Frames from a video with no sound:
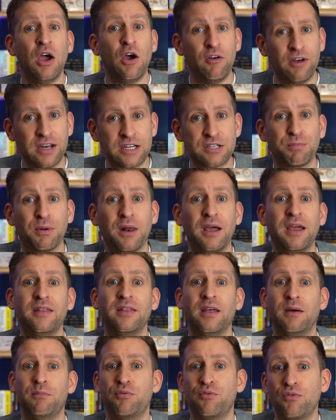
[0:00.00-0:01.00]
or
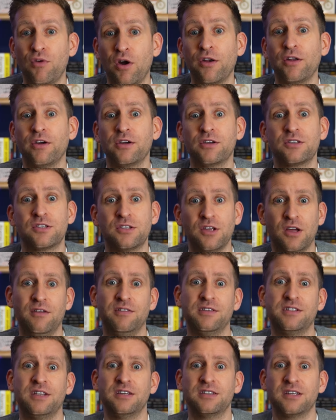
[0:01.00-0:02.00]
explain their products,
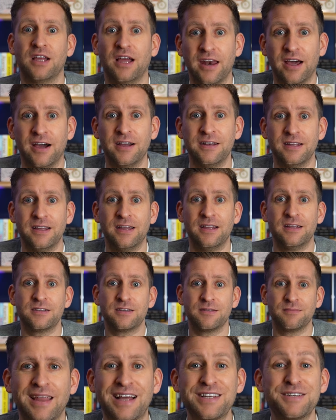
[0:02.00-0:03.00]
services, and
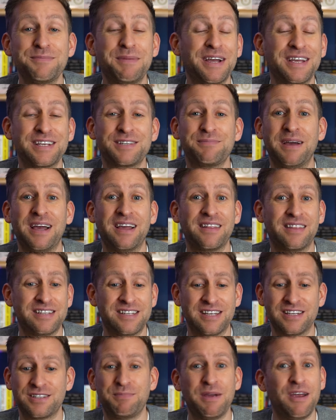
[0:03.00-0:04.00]
ideas. As you might expect,
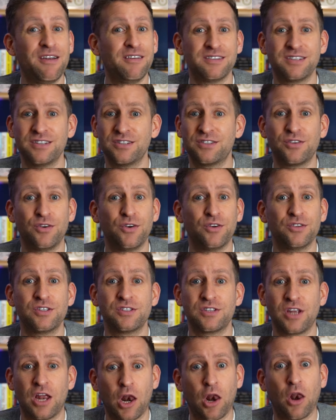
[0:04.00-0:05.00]
this experience has taught
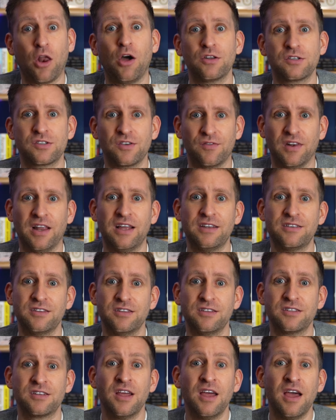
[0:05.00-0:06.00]
us lots of
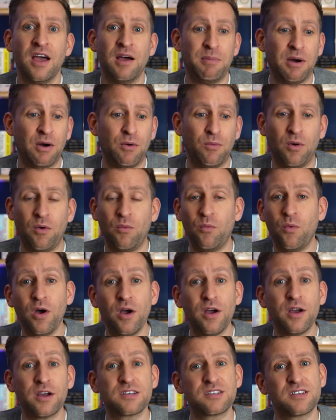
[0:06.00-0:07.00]
lessons about what
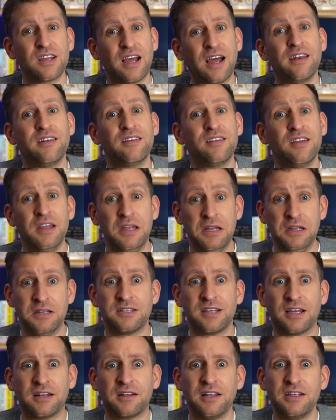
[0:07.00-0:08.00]
works and,
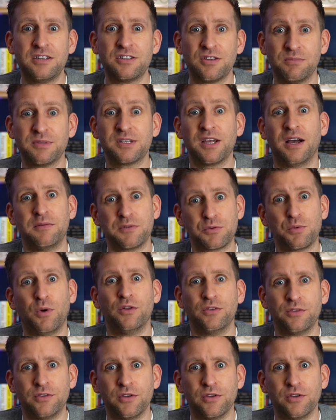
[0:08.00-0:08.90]
sadly, sometimes what